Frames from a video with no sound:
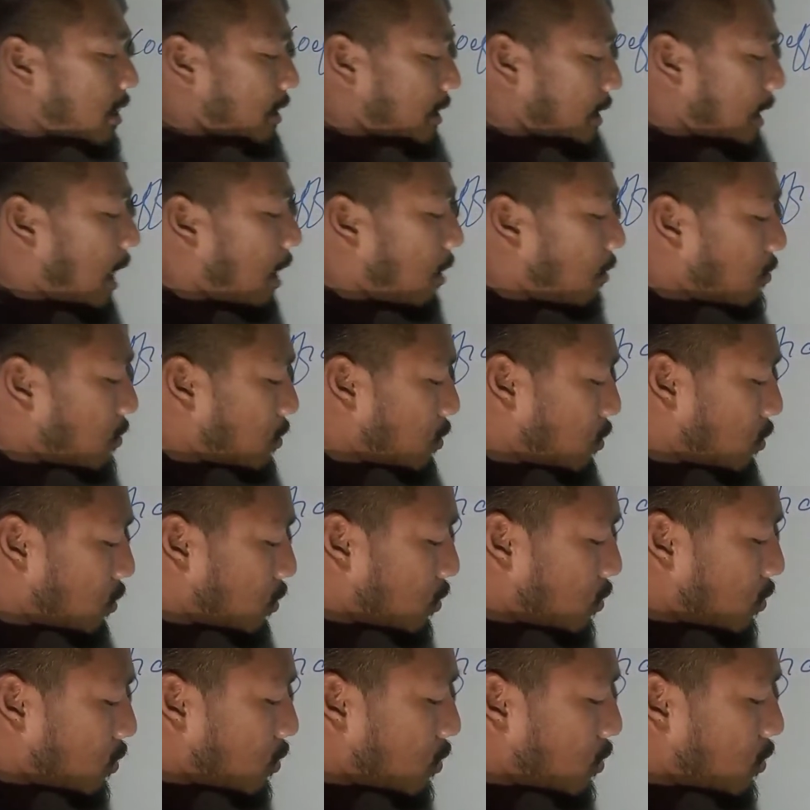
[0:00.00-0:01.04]
Now
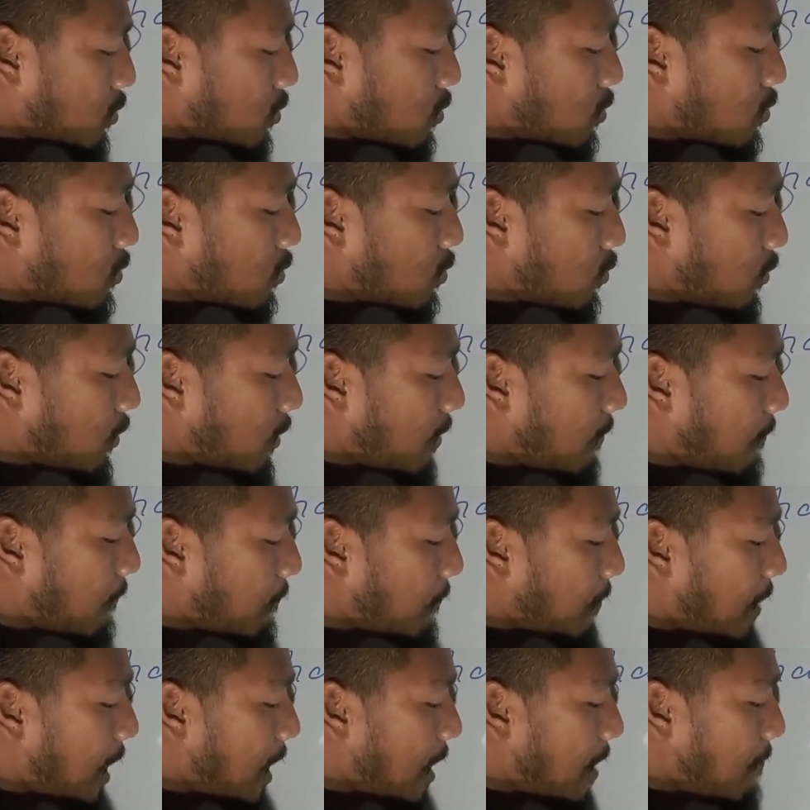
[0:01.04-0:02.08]

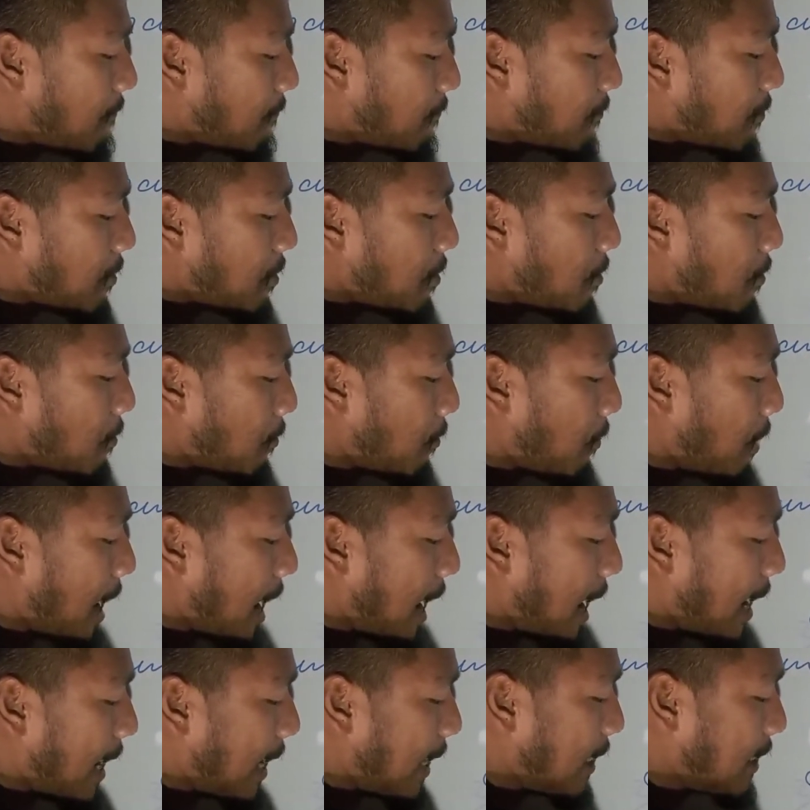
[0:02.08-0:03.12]

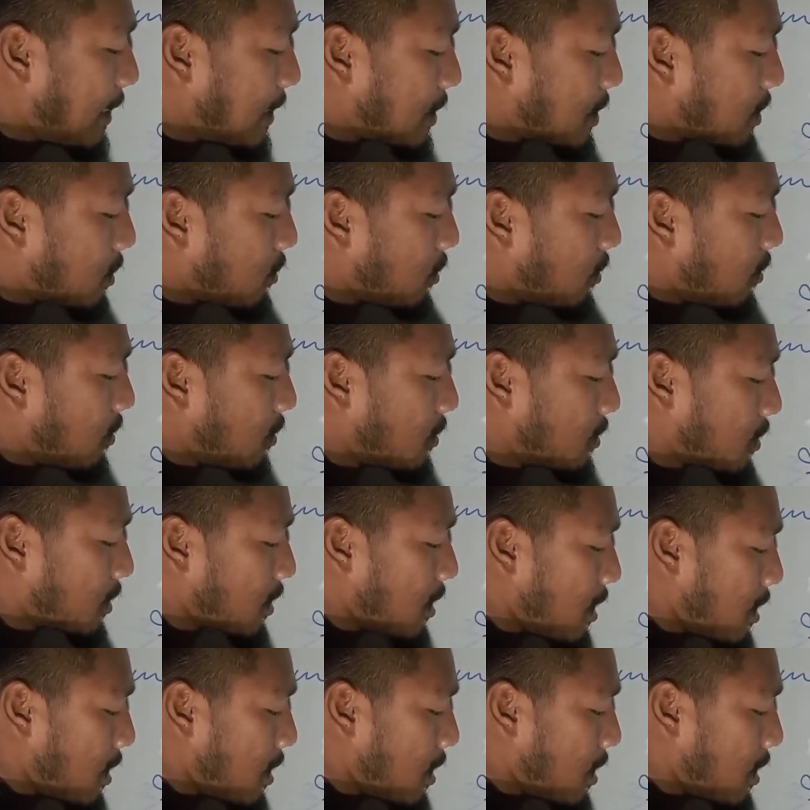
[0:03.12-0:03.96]
25y squares.